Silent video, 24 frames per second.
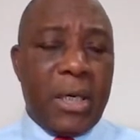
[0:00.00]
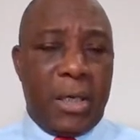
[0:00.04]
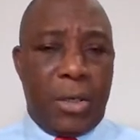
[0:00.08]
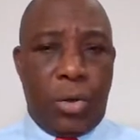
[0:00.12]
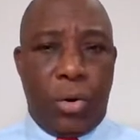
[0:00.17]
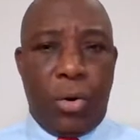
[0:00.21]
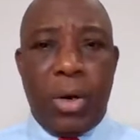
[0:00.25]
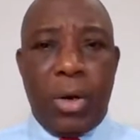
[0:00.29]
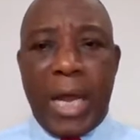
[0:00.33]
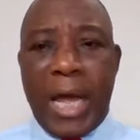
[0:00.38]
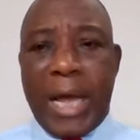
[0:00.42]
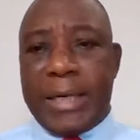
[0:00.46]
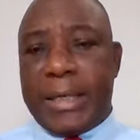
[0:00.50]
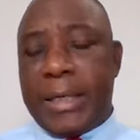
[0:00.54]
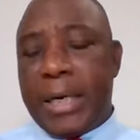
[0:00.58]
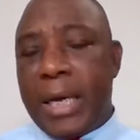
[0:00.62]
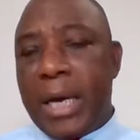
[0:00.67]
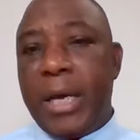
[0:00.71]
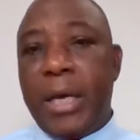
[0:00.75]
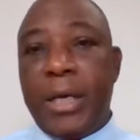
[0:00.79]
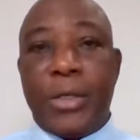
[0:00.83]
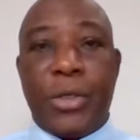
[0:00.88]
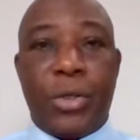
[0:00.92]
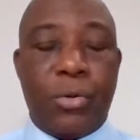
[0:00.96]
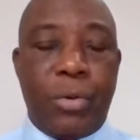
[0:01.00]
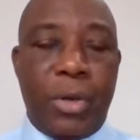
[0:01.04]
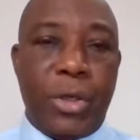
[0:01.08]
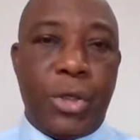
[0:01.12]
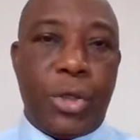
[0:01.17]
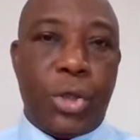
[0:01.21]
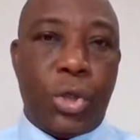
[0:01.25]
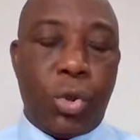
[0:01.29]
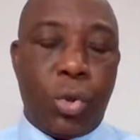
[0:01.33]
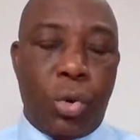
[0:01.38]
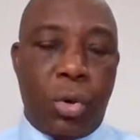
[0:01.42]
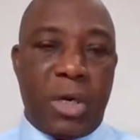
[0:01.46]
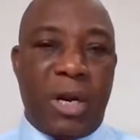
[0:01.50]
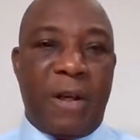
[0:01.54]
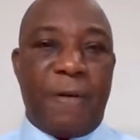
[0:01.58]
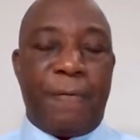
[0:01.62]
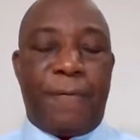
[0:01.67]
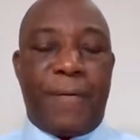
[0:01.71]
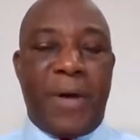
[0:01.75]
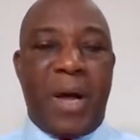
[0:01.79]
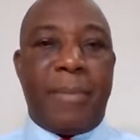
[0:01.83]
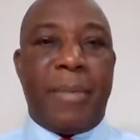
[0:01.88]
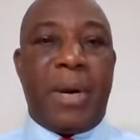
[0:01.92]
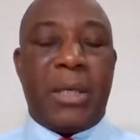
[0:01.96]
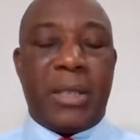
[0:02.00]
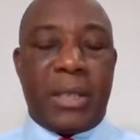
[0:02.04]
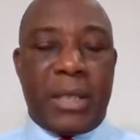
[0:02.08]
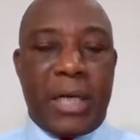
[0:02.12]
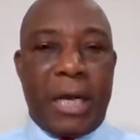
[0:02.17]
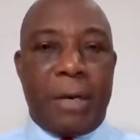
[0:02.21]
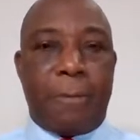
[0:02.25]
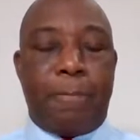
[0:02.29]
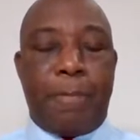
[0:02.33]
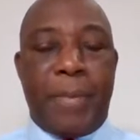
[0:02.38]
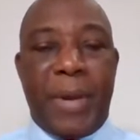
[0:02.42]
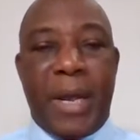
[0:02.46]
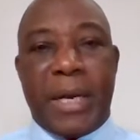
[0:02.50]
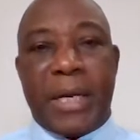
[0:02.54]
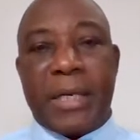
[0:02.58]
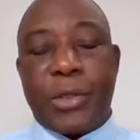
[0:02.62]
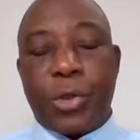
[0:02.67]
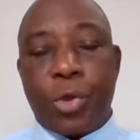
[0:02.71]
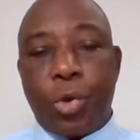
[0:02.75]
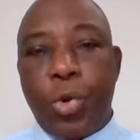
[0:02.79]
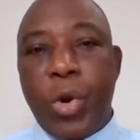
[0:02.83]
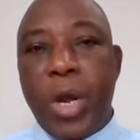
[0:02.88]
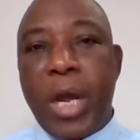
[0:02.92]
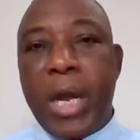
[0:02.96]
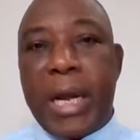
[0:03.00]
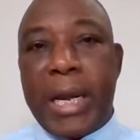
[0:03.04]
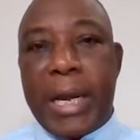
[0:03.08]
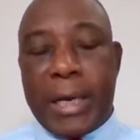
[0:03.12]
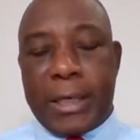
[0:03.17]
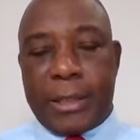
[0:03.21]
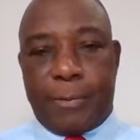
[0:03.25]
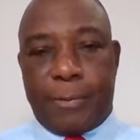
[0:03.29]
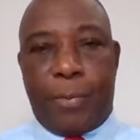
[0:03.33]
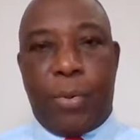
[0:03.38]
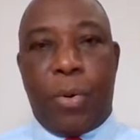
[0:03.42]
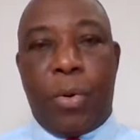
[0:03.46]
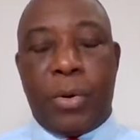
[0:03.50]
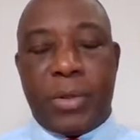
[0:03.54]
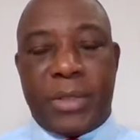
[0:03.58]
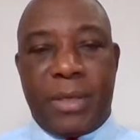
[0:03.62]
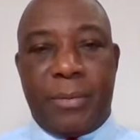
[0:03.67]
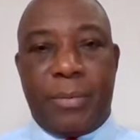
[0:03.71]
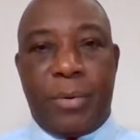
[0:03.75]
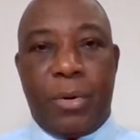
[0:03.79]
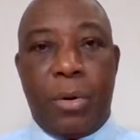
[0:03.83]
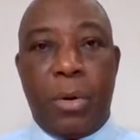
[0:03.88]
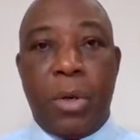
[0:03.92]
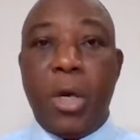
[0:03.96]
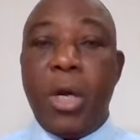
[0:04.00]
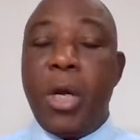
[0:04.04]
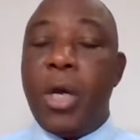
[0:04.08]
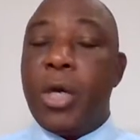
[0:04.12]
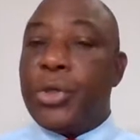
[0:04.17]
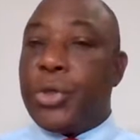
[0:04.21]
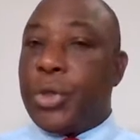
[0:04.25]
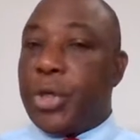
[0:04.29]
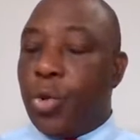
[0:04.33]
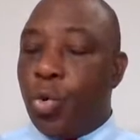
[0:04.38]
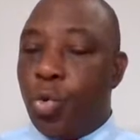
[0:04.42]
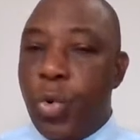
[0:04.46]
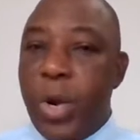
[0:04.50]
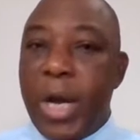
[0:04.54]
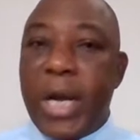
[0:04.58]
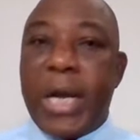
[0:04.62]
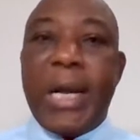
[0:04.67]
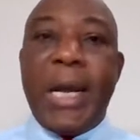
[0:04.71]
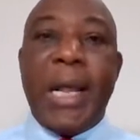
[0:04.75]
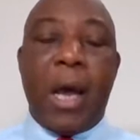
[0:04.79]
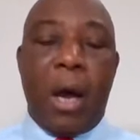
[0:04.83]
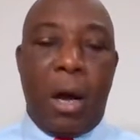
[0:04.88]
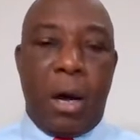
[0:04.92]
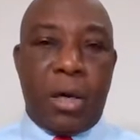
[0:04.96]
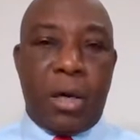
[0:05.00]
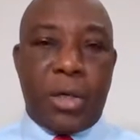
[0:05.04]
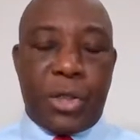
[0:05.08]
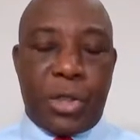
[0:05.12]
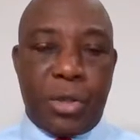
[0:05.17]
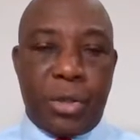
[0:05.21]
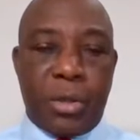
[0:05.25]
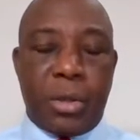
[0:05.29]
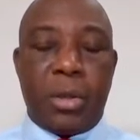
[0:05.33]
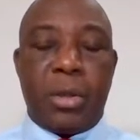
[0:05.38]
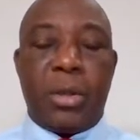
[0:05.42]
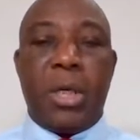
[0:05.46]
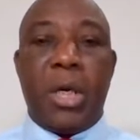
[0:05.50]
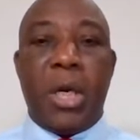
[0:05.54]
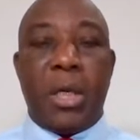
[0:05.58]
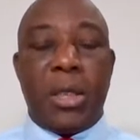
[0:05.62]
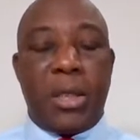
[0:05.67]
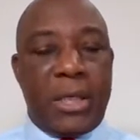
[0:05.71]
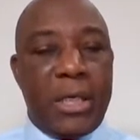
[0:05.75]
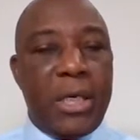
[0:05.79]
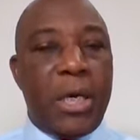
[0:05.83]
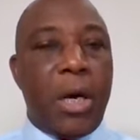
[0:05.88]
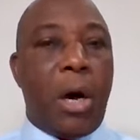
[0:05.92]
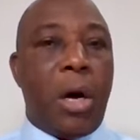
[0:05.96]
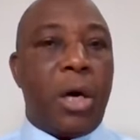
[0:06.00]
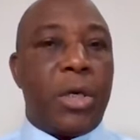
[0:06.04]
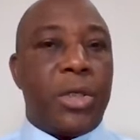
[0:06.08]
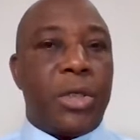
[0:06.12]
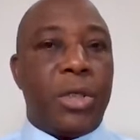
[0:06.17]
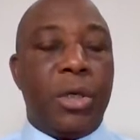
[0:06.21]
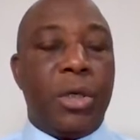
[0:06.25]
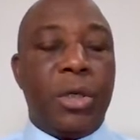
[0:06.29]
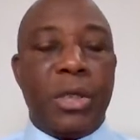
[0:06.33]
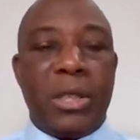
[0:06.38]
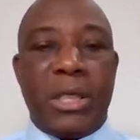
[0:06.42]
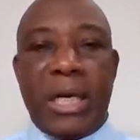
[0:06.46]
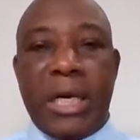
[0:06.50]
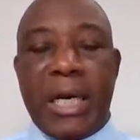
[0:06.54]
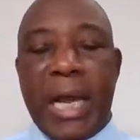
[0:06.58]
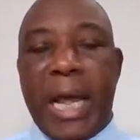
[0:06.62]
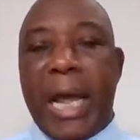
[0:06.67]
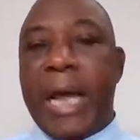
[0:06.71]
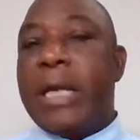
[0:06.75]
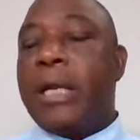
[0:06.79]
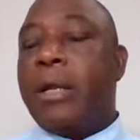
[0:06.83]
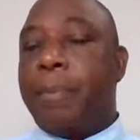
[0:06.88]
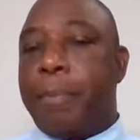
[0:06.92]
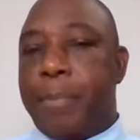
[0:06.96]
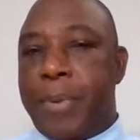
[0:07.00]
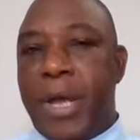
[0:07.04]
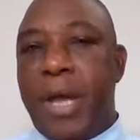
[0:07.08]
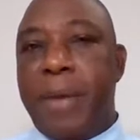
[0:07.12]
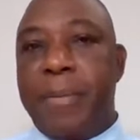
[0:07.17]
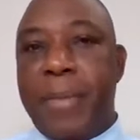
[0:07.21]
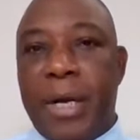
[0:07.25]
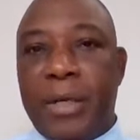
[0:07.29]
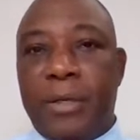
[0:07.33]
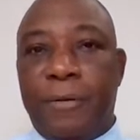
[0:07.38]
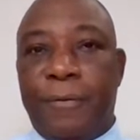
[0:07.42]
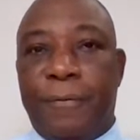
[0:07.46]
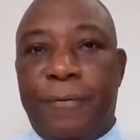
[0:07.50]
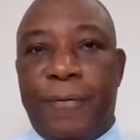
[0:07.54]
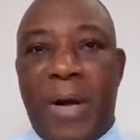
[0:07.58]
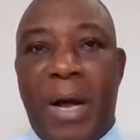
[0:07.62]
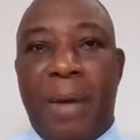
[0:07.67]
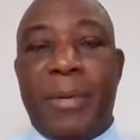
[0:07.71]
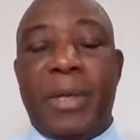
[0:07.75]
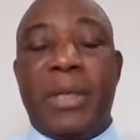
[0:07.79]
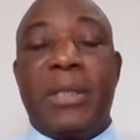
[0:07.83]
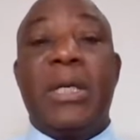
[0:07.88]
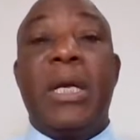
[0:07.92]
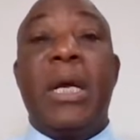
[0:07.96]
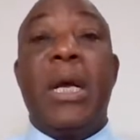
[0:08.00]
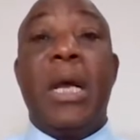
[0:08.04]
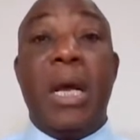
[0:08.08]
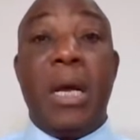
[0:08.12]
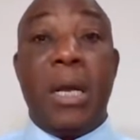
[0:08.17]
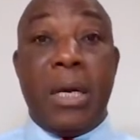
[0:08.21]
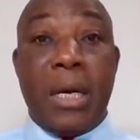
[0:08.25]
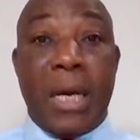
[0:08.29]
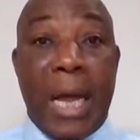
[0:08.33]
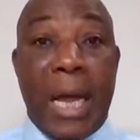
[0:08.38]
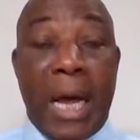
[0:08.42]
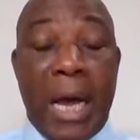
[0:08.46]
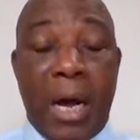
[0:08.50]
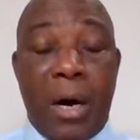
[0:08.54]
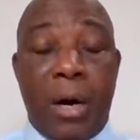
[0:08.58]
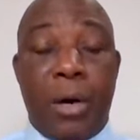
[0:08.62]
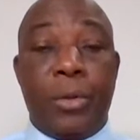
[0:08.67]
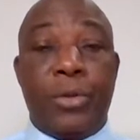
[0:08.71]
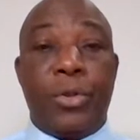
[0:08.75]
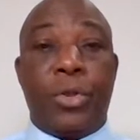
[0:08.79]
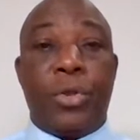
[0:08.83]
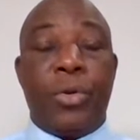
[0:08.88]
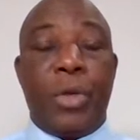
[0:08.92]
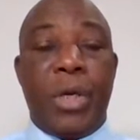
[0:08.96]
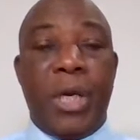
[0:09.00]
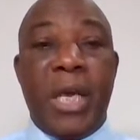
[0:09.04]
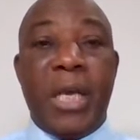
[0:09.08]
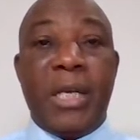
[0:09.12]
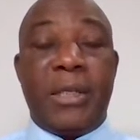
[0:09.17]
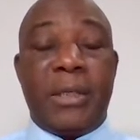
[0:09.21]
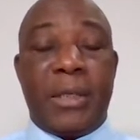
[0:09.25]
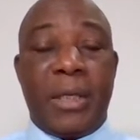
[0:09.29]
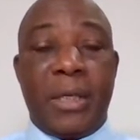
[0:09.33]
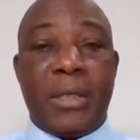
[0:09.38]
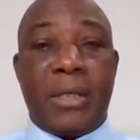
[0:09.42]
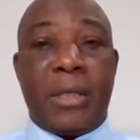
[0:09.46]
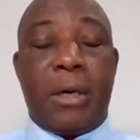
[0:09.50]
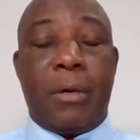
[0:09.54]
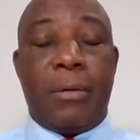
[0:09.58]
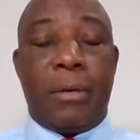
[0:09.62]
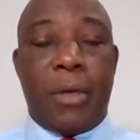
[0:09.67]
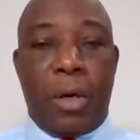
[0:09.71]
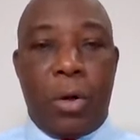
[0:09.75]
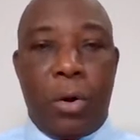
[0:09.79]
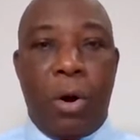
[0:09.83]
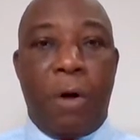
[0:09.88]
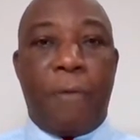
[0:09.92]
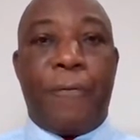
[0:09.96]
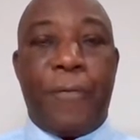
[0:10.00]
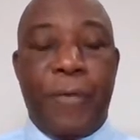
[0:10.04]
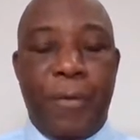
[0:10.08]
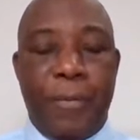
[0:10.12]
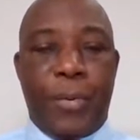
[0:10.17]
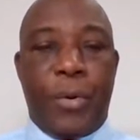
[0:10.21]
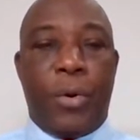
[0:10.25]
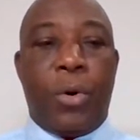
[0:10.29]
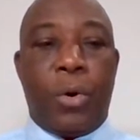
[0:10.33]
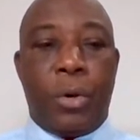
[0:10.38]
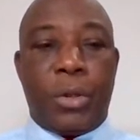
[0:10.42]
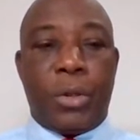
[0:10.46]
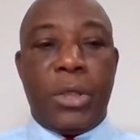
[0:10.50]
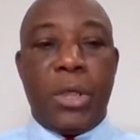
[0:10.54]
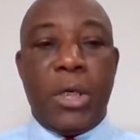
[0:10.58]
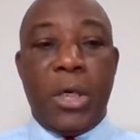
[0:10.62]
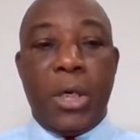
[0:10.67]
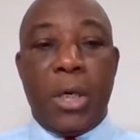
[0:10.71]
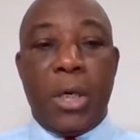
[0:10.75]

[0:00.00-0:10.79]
The whole idea is to ensure that farmers get paid as quickly as possible, so the weekly tea auction delay the payment of farmers. Now, to ease things out, the coffee board